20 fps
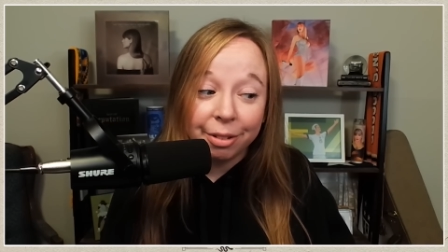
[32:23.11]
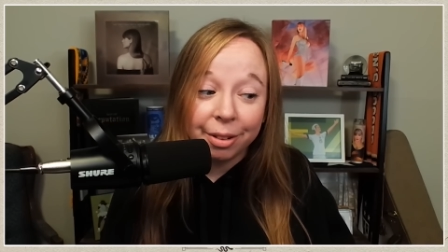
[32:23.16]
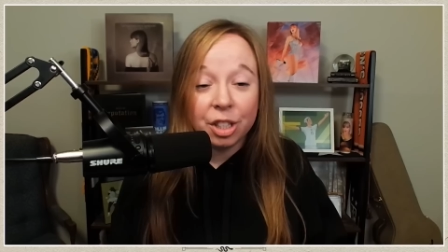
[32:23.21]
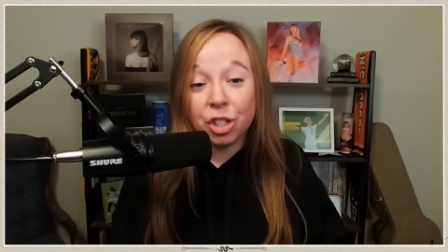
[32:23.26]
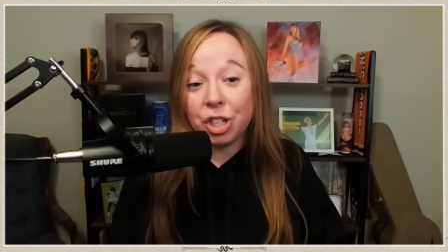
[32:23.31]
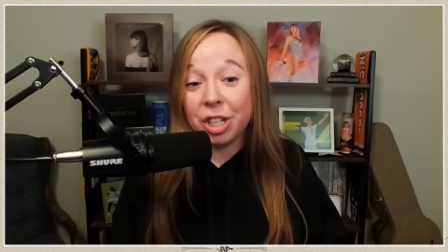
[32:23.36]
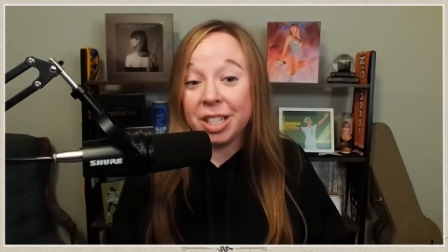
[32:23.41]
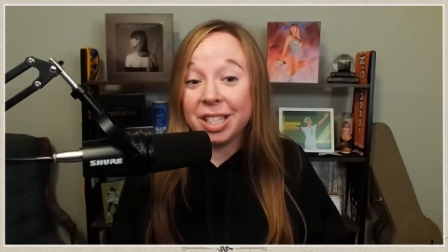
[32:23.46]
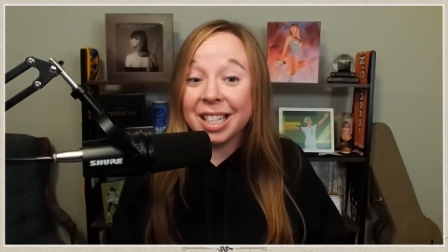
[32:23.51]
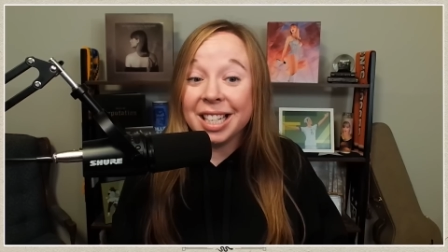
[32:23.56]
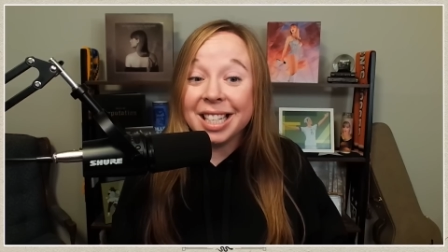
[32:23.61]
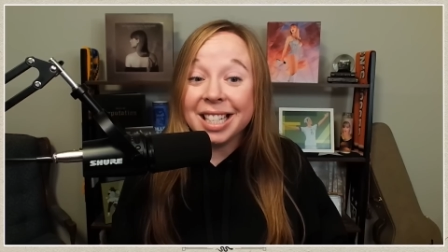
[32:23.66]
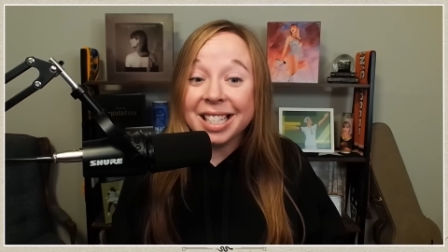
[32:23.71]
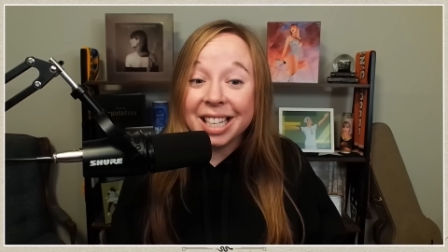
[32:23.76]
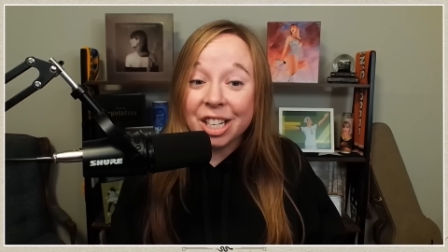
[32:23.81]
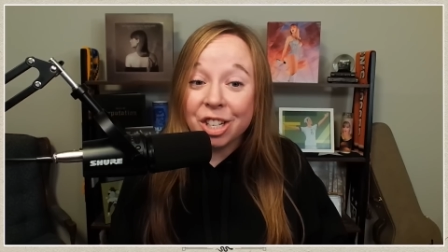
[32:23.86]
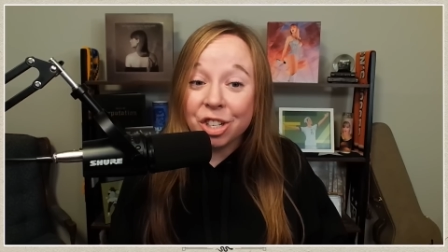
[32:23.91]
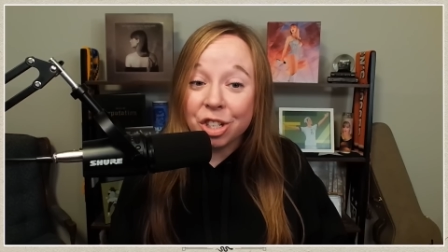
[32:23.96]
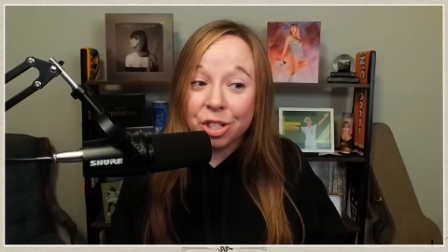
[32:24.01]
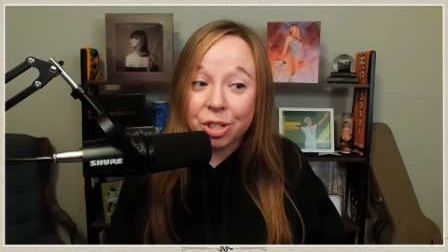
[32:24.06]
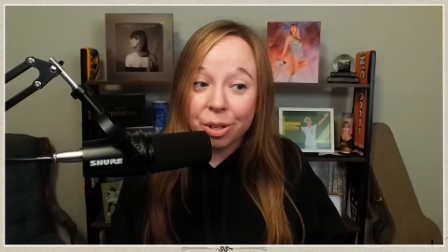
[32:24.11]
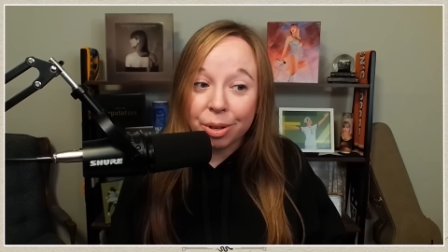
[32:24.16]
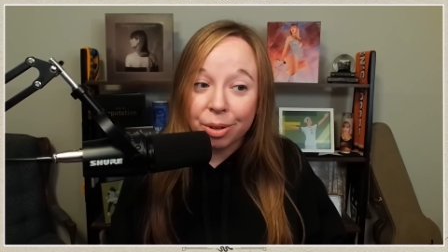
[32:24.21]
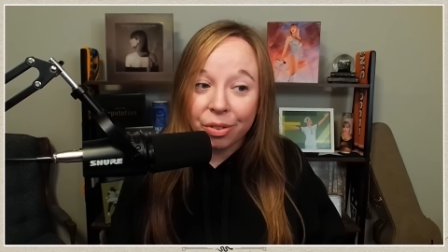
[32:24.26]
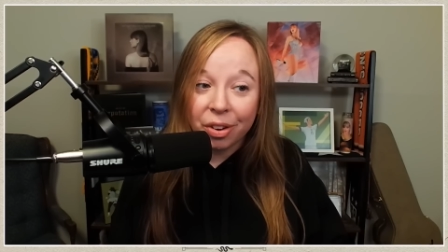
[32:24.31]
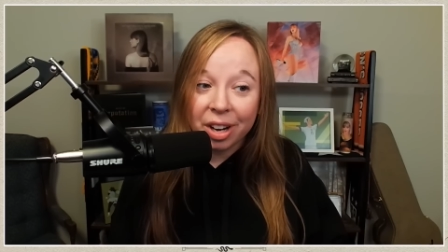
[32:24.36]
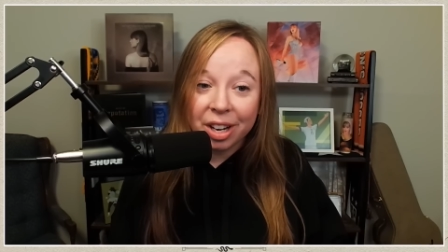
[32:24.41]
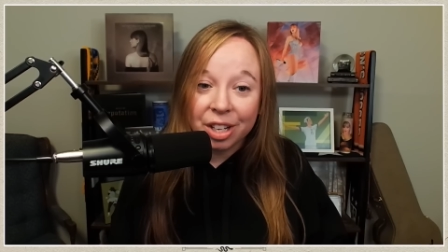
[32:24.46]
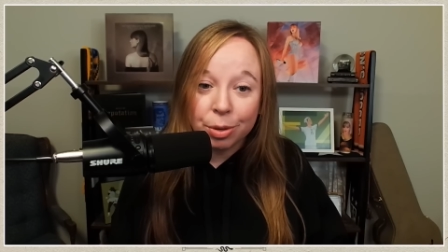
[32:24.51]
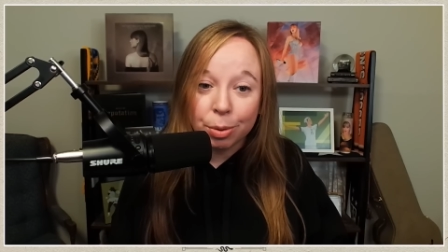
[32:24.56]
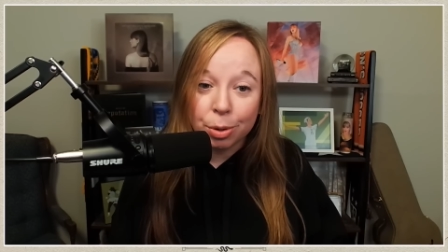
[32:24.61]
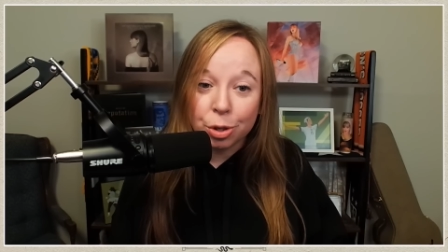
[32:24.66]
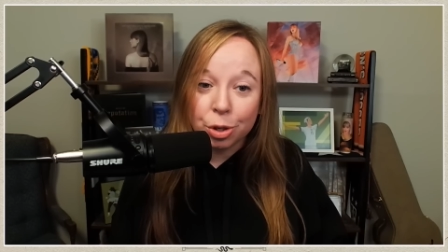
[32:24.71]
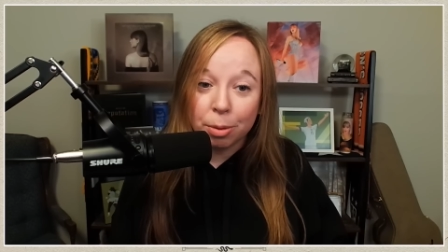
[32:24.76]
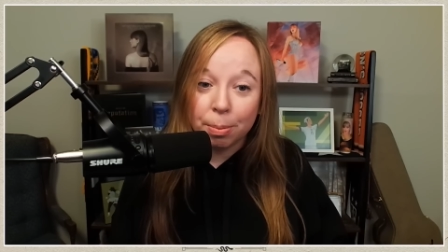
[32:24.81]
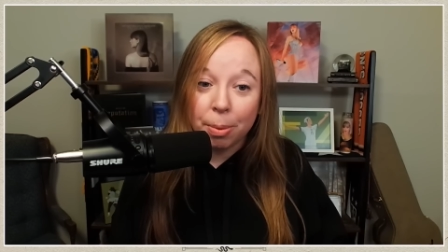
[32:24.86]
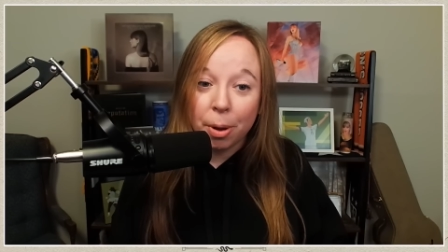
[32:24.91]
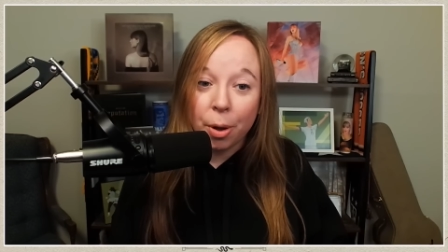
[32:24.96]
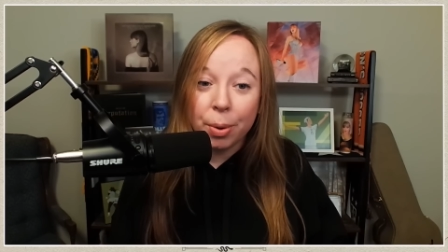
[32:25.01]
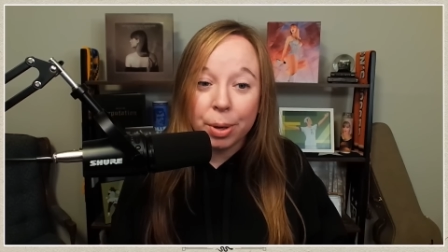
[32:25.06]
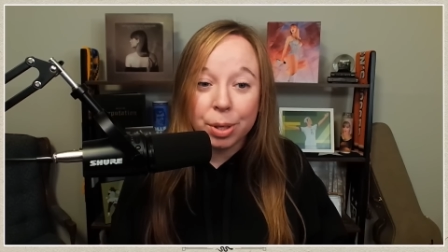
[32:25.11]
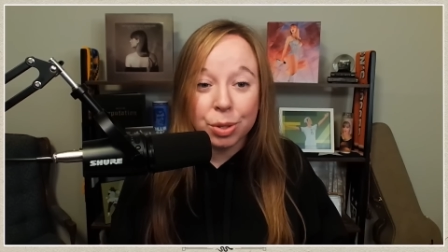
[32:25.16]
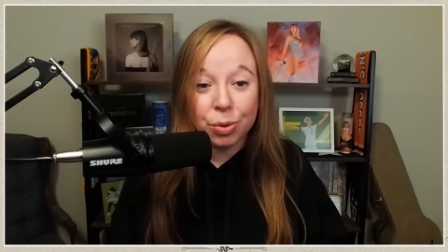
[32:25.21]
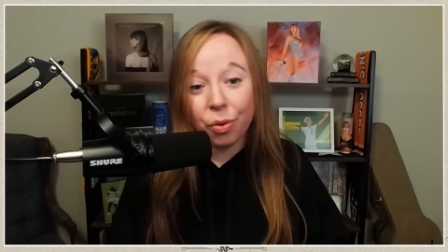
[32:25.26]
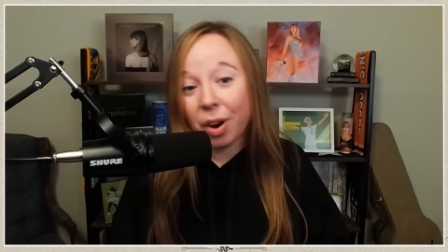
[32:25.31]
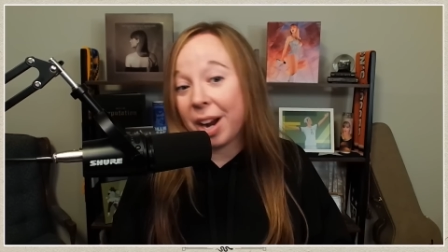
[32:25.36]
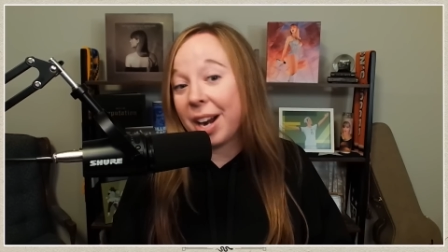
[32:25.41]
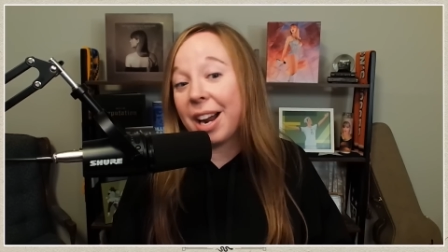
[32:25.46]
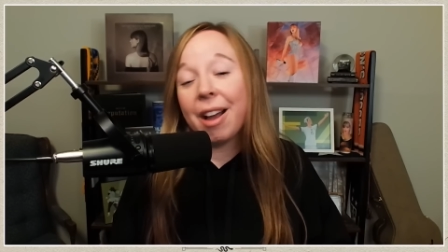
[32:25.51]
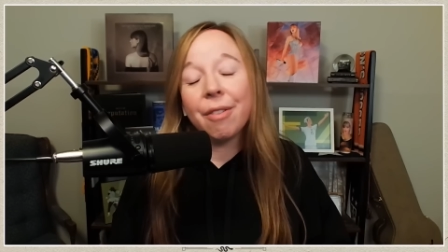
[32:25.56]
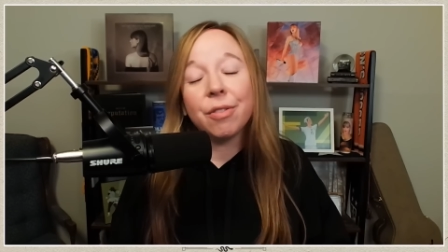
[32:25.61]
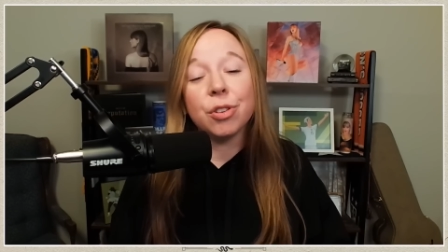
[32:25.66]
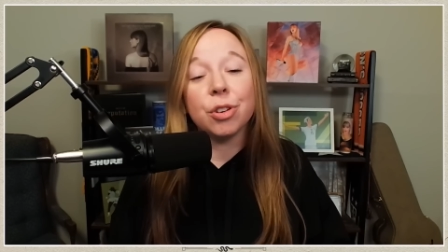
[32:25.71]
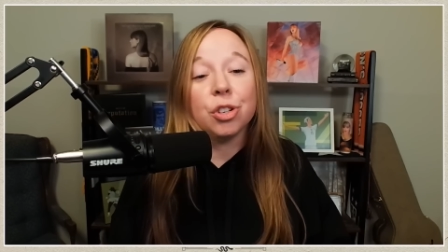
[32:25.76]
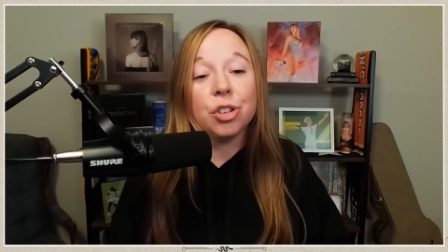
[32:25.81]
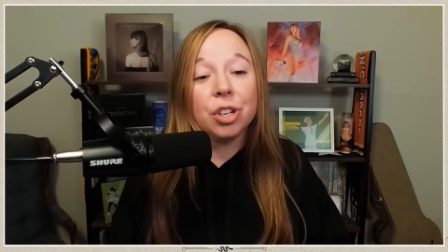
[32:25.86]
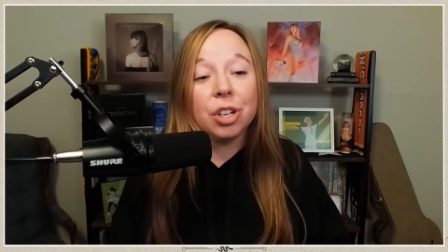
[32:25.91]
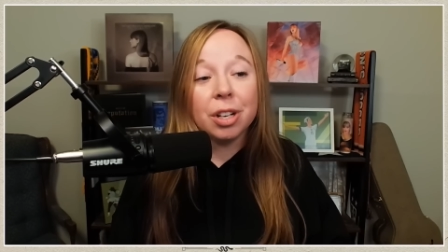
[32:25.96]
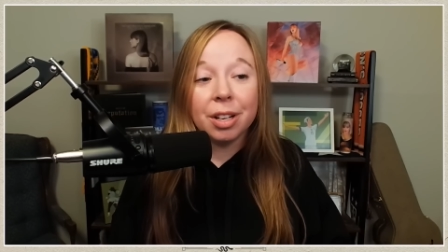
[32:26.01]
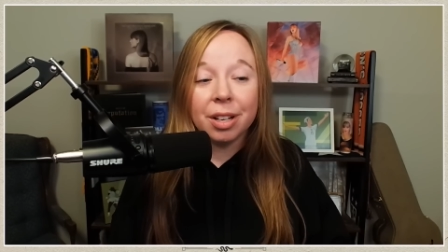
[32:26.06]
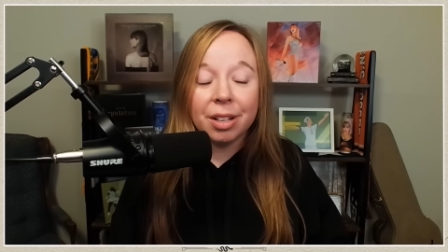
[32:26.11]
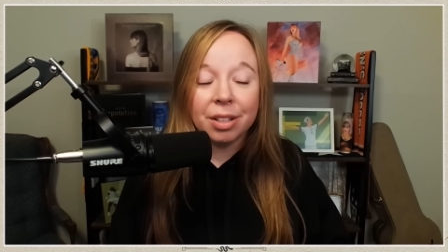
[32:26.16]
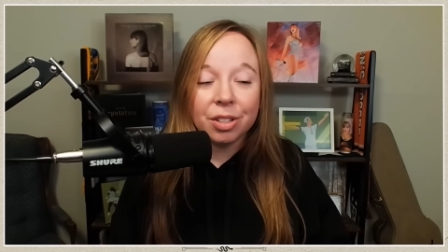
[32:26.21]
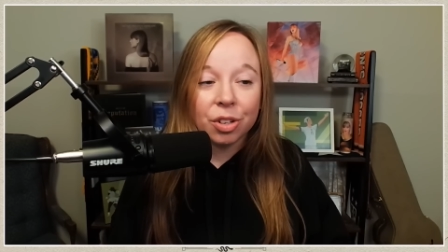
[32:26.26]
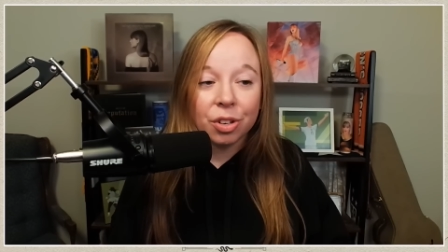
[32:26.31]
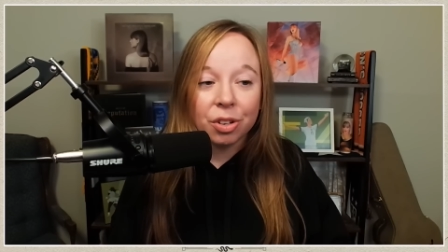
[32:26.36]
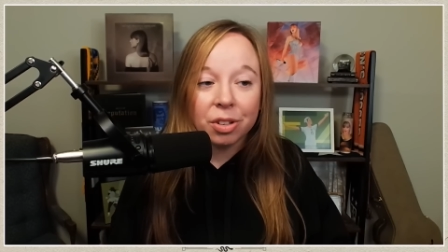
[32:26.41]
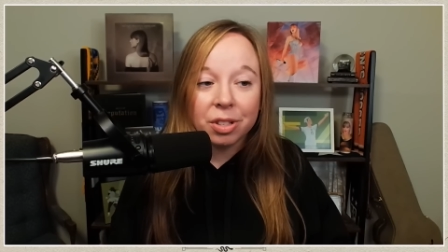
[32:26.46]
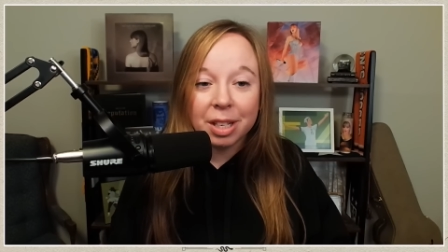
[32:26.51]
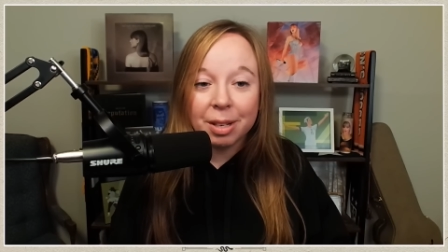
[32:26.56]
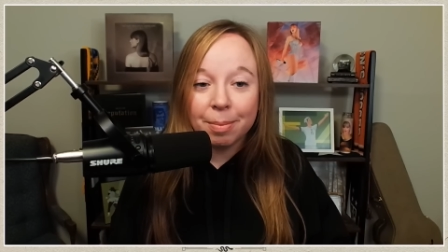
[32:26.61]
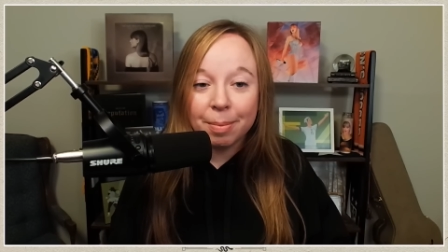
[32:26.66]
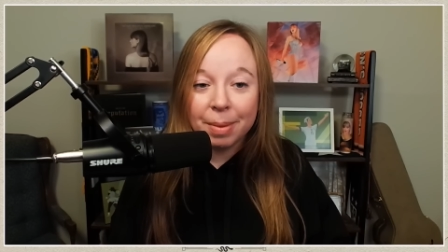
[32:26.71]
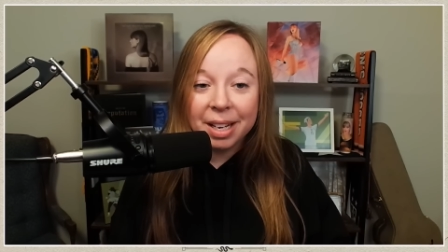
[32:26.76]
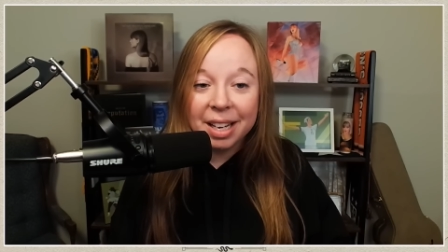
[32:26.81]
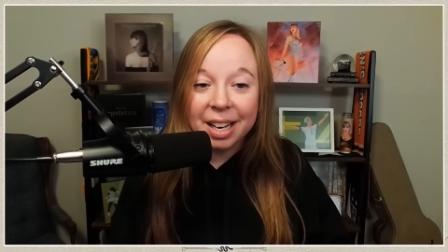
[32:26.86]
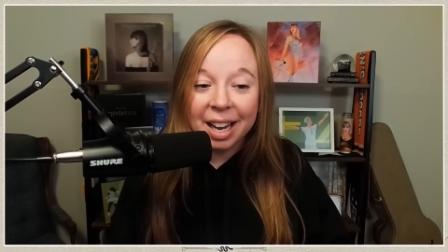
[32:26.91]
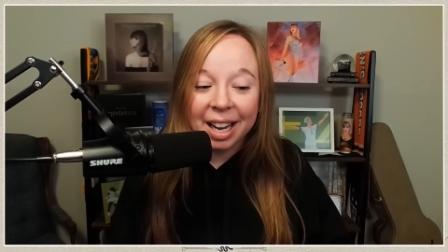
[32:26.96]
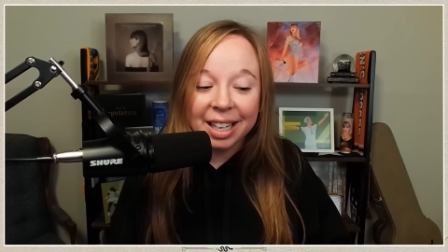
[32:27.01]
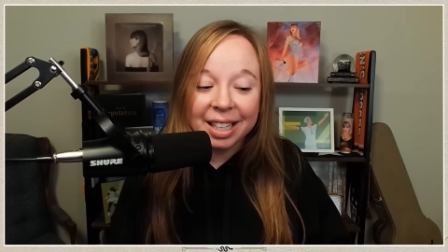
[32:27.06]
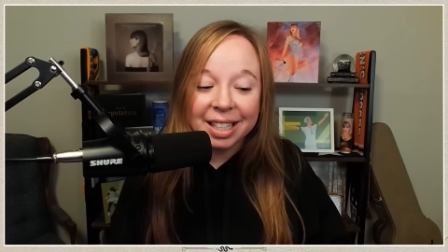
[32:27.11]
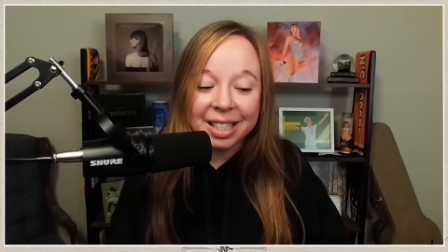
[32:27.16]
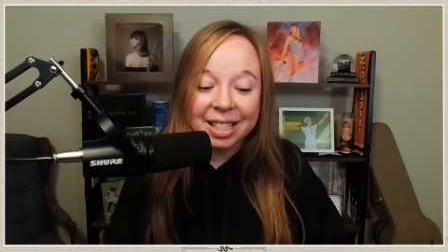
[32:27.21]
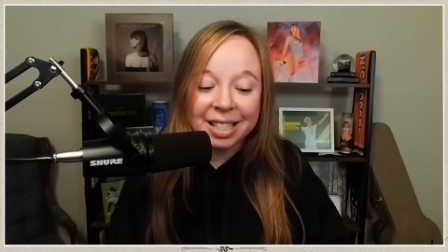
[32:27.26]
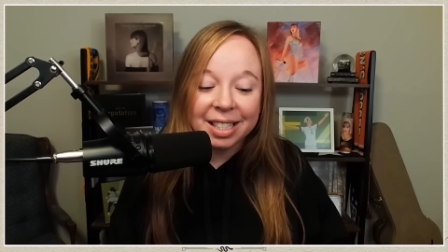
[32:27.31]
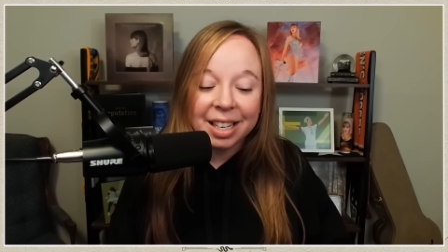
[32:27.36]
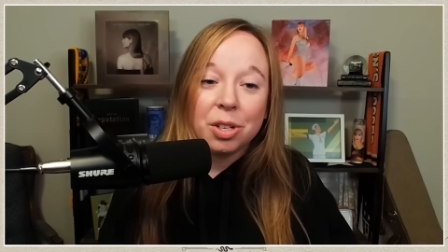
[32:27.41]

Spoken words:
She did say she started writing Tortured Poets right after she turned in Midnights.